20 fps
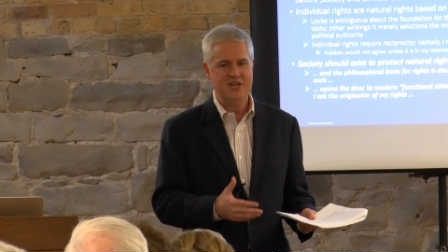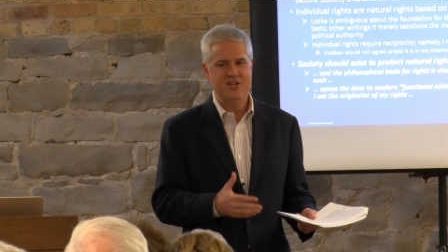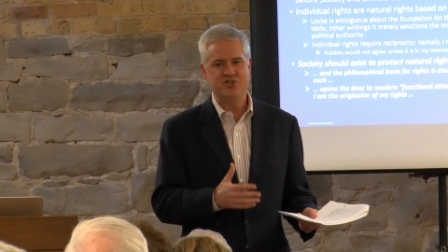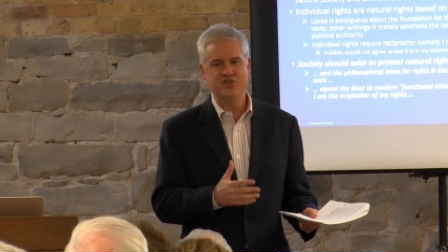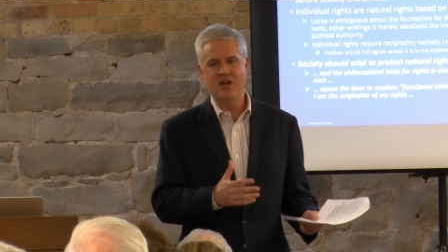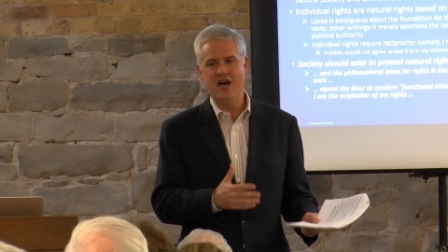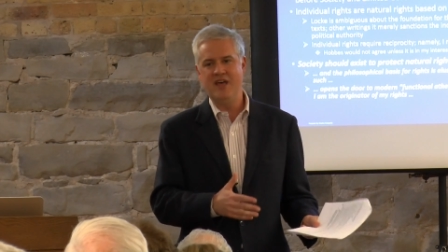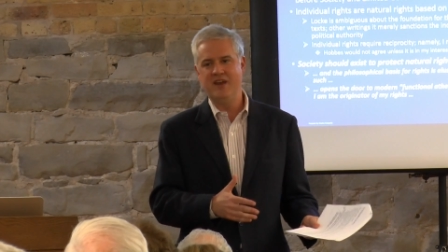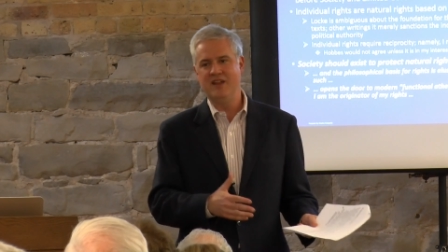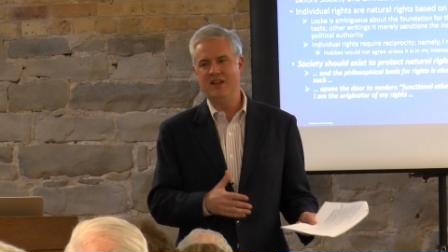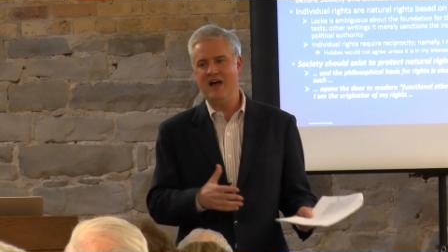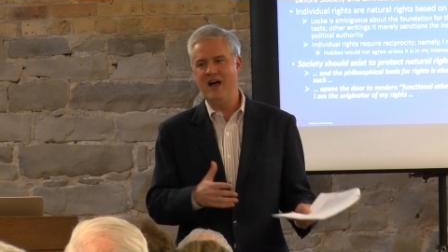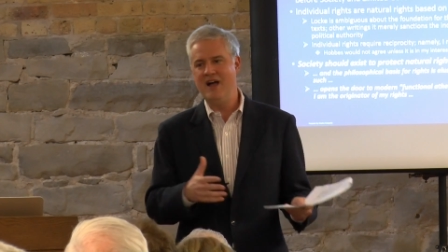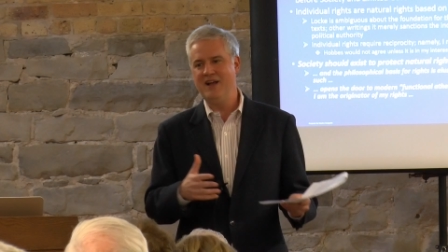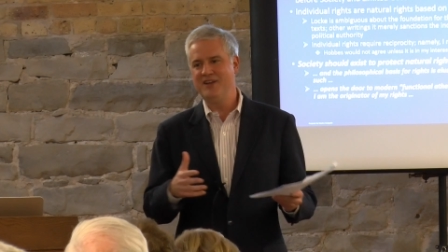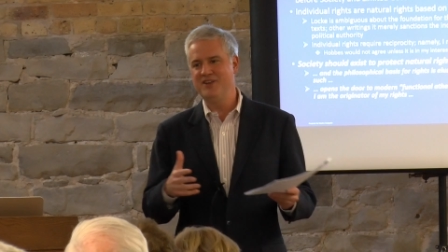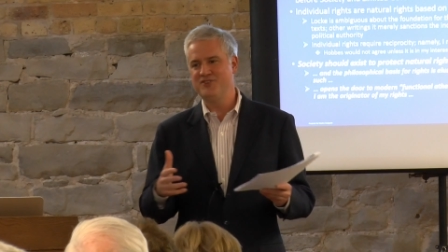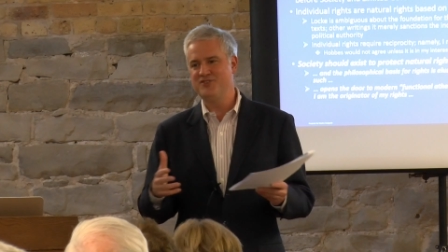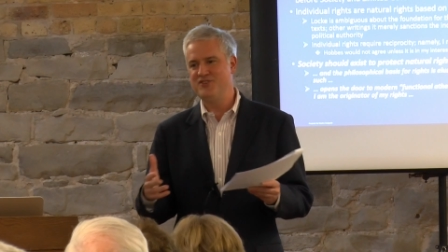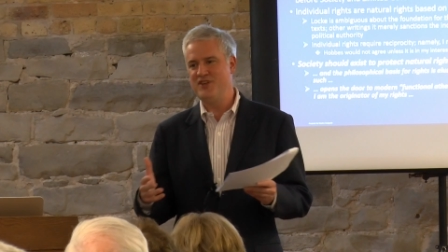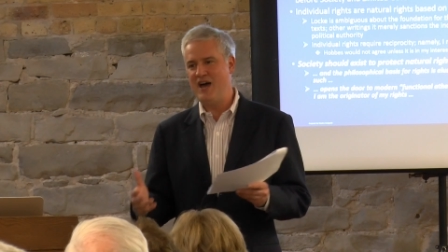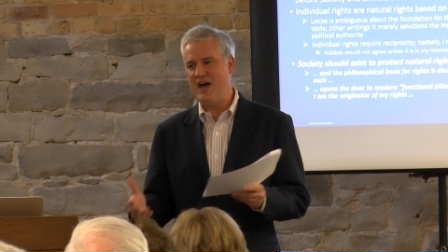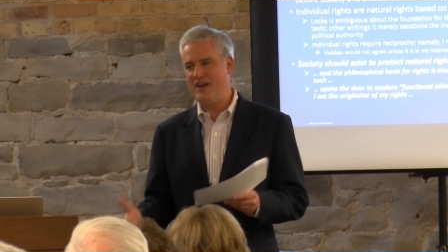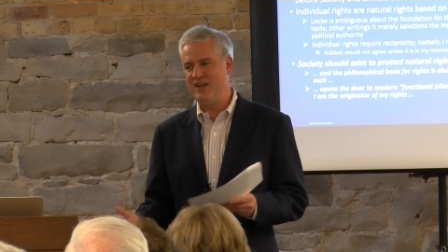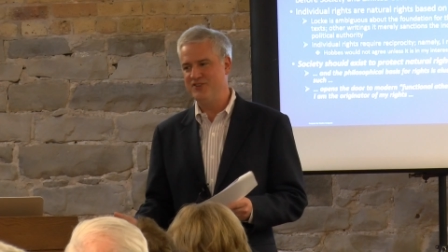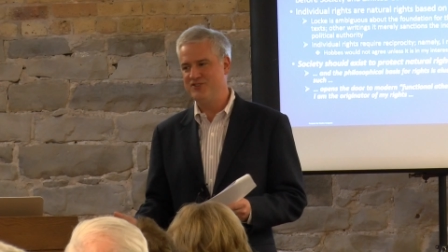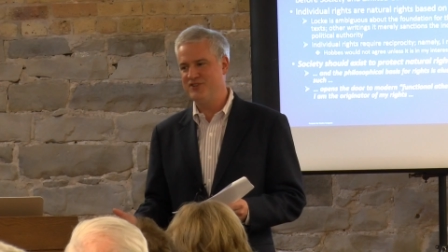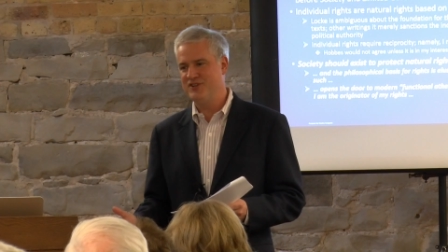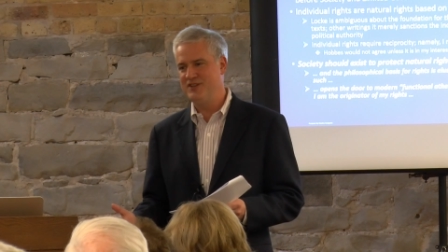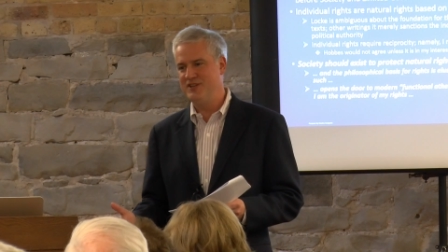John Locke is not
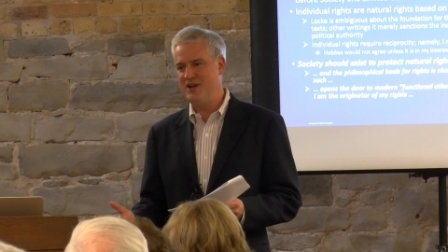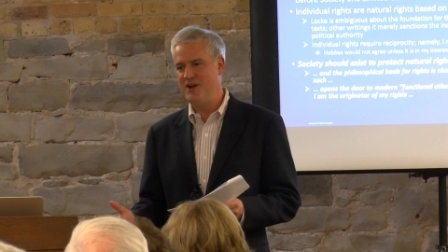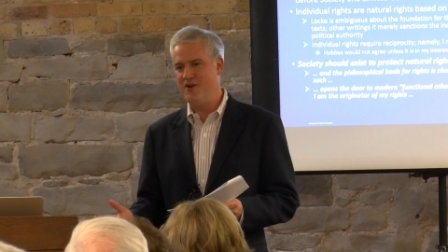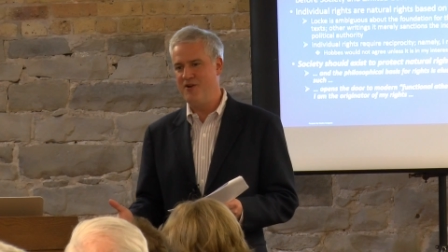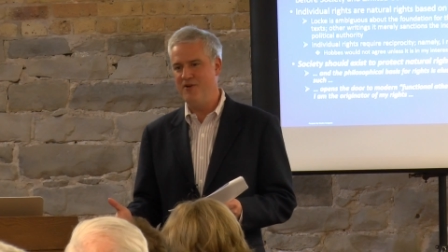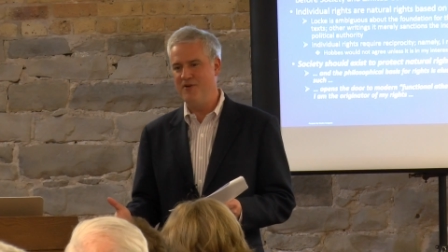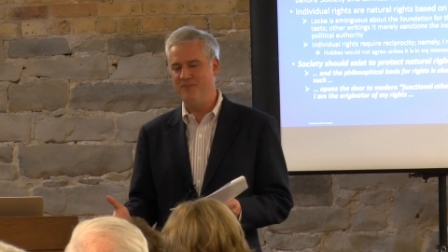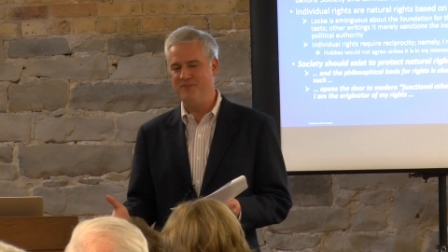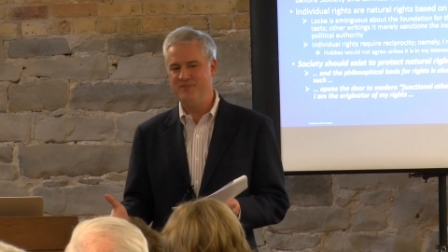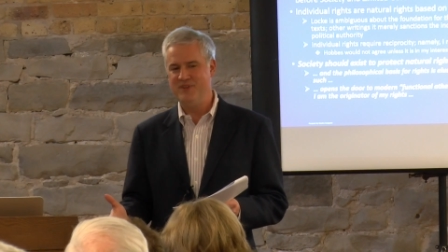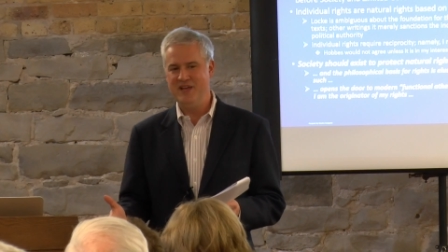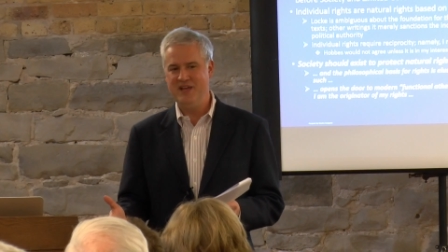as clear.